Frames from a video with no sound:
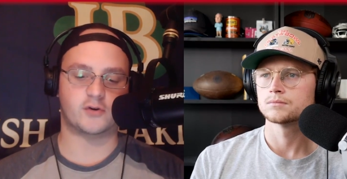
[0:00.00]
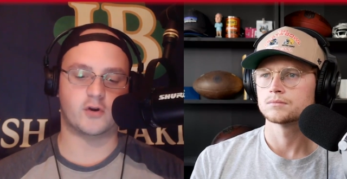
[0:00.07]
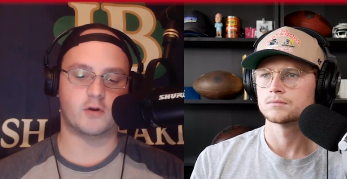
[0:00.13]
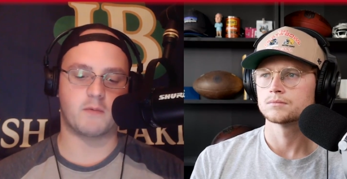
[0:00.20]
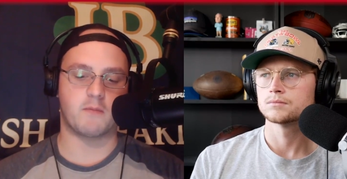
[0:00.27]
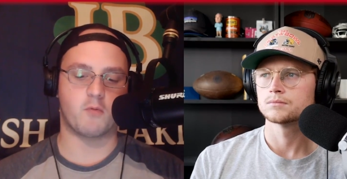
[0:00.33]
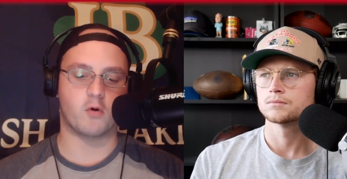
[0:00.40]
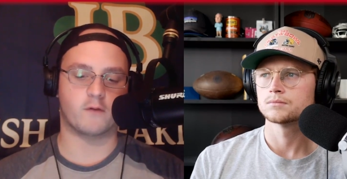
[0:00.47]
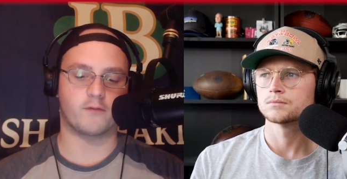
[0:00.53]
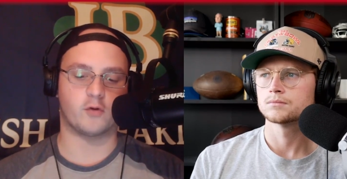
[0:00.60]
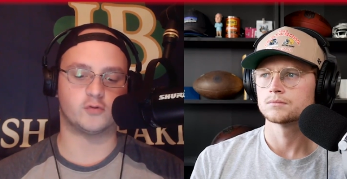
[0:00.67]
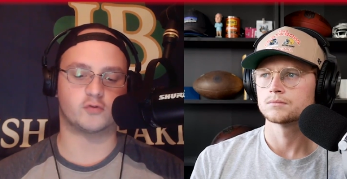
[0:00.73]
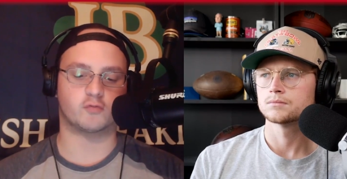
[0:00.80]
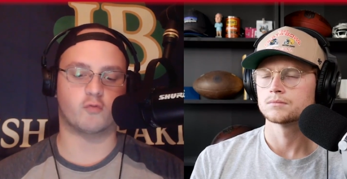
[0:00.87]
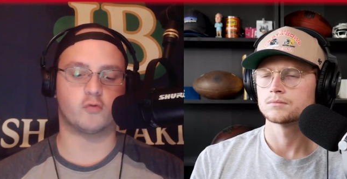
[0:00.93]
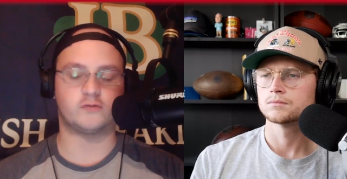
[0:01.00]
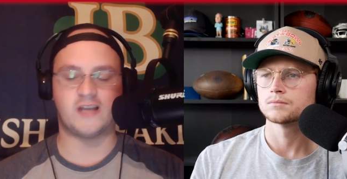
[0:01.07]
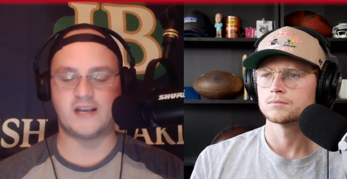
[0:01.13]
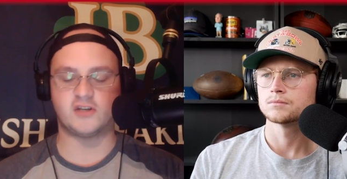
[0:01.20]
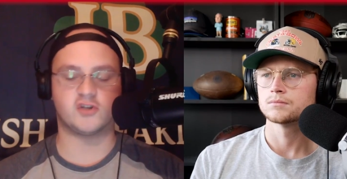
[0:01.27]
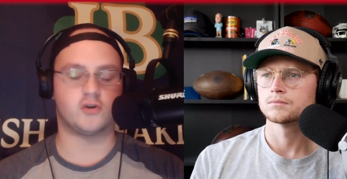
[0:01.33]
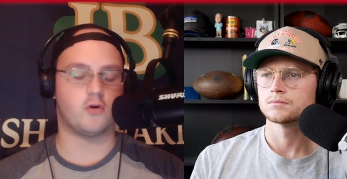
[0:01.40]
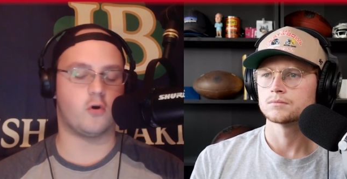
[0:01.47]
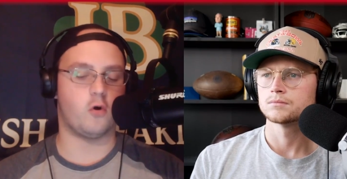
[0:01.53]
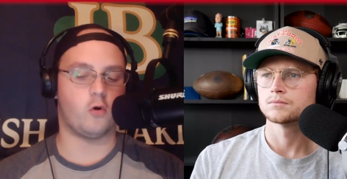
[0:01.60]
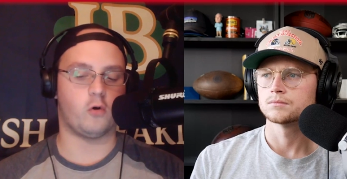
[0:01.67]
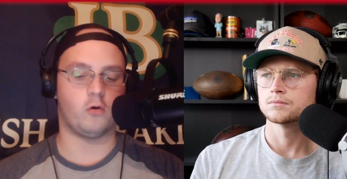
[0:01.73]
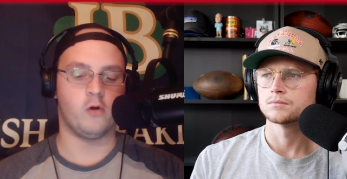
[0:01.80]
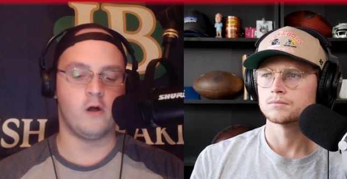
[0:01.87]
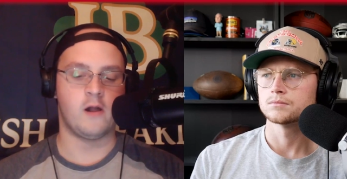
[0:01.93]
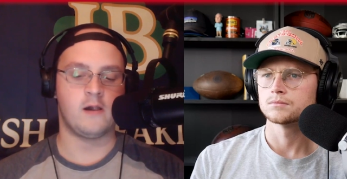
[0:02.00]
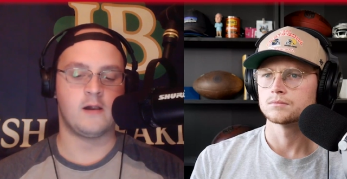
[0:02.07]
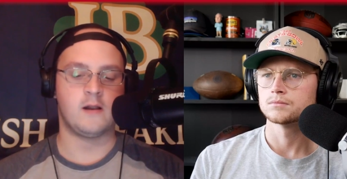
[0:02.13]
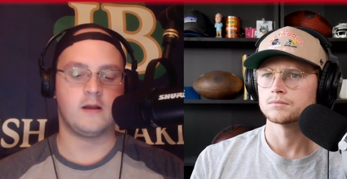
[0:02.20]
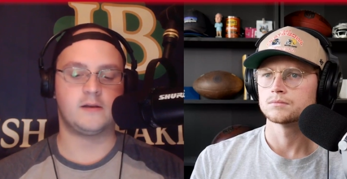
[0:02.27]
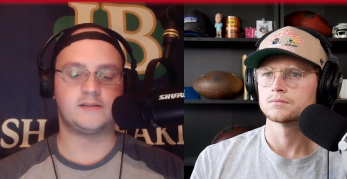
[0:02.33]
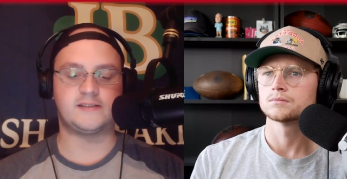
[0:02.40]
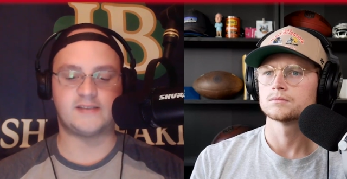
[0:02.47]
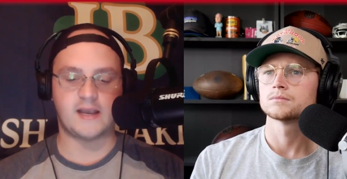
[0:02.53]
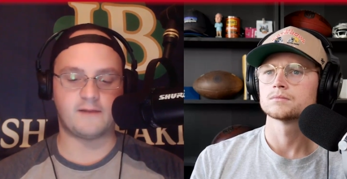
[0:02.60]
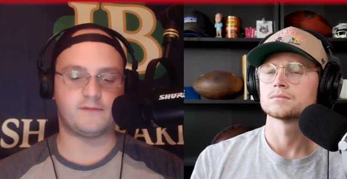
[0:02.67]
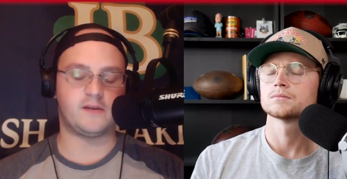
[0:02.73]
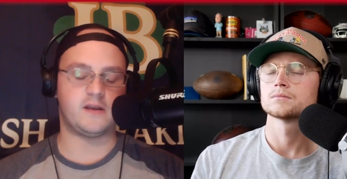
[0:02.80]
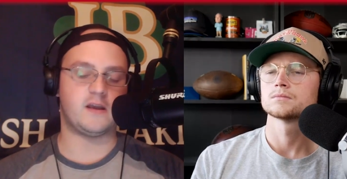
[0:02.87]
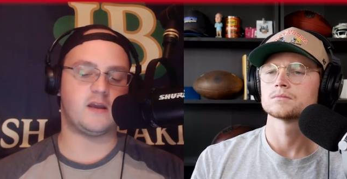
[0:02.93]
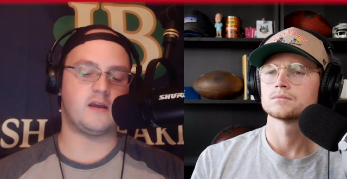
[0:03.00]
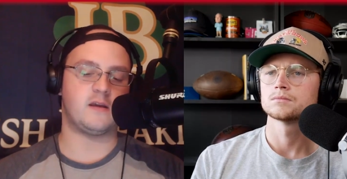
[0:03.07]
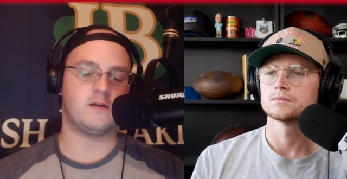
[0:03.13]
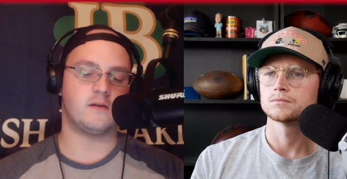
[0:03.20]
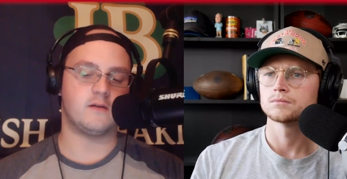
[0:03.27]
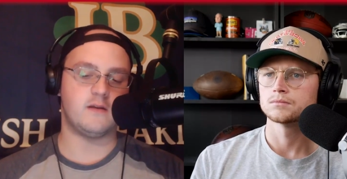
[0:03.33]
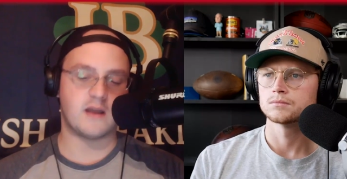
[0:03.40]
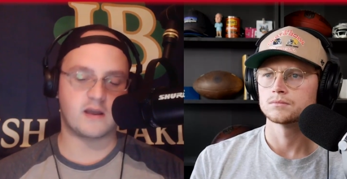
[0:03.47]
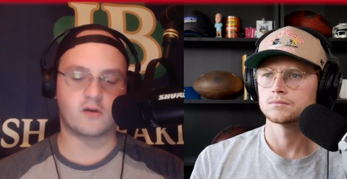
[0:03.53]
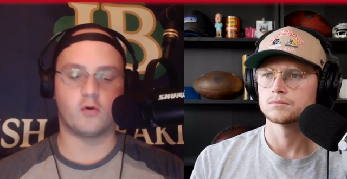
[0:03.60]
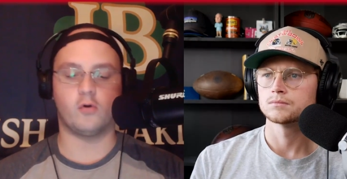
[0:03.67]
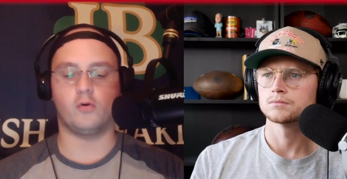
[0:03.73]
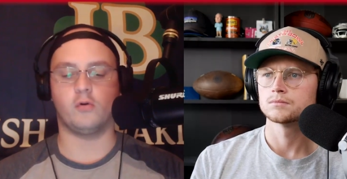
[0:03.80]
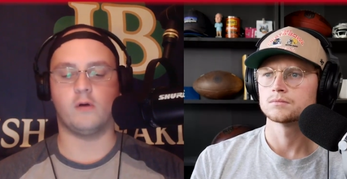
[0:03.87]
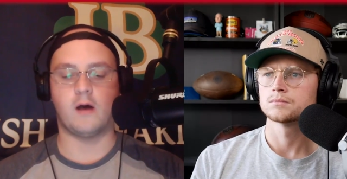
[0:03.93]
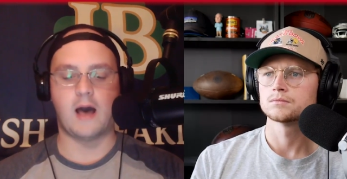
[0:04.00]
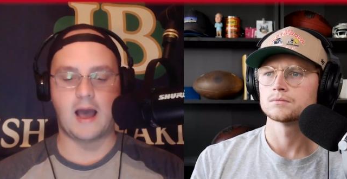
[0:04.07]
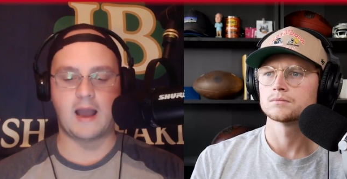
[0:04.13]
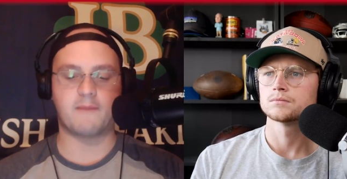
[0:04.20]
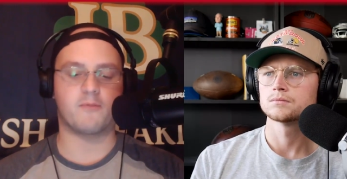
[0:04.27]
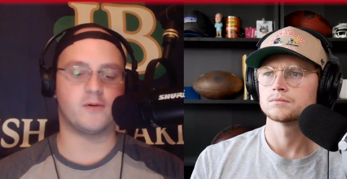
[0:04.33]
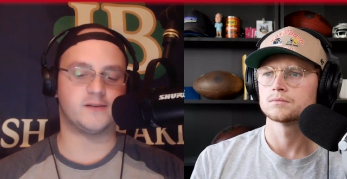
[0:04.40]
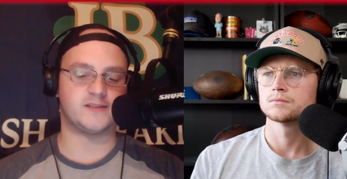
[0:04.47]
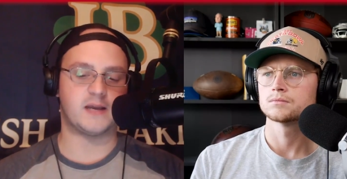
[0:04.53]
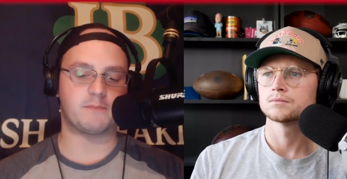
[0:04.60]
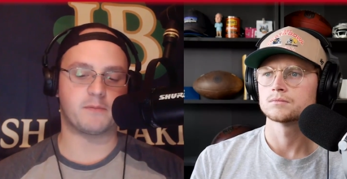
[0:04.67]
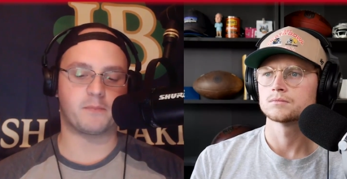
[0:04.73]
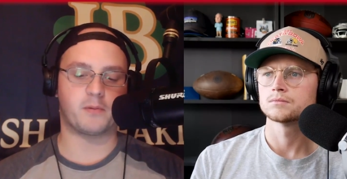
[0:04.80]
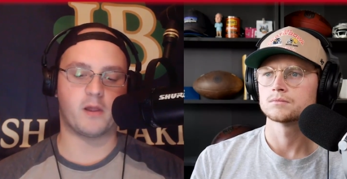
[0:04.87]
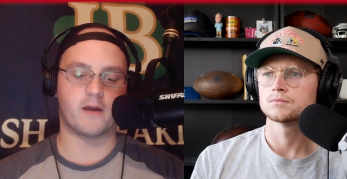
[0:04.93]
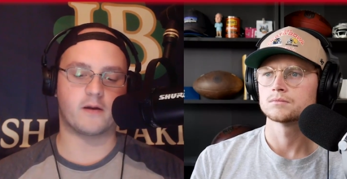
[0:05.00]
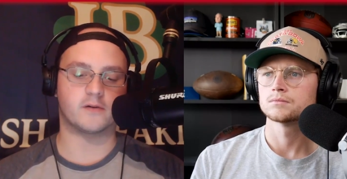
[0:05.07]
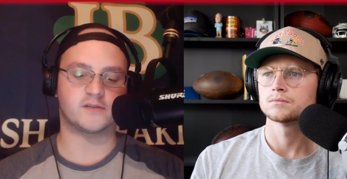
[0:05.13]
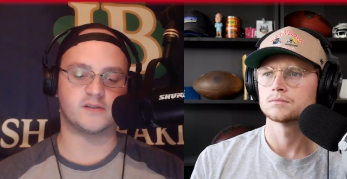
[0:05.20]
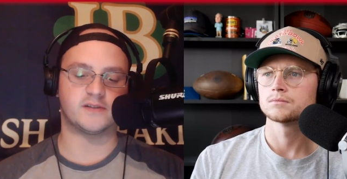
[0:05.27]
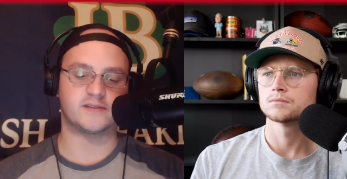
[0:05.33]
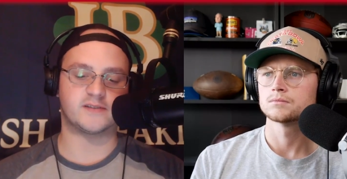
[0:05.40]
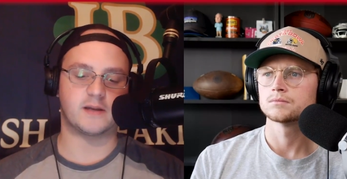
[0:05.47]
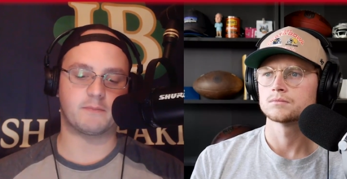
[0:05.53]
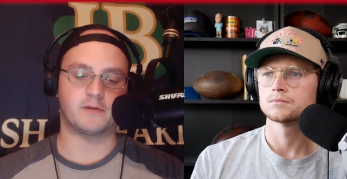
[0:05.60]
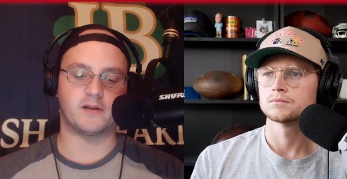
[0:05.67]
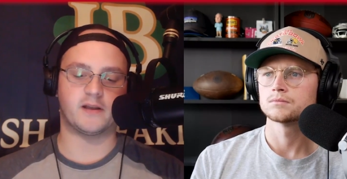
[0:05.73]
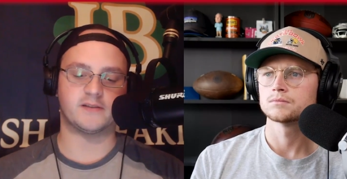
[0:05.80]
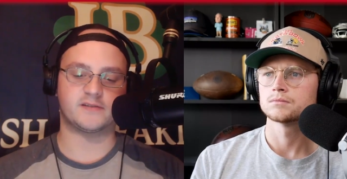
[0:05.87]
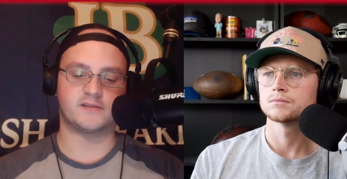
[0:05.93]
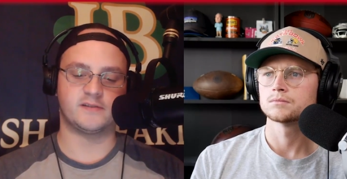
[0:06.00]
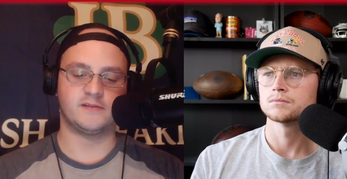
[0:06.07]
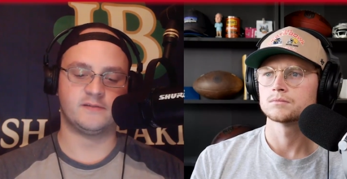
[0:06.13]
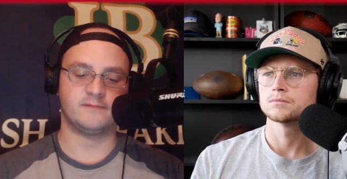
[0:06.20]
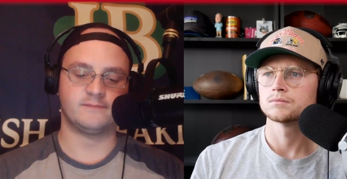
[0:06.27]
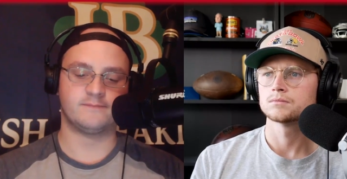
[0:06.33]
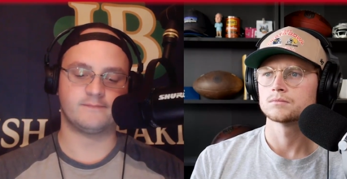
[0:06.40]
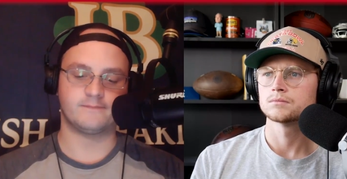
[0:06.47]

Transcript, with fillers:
Speaker 1: They're going to be more of those rotational safety nickel hybrid type of players in this type of list.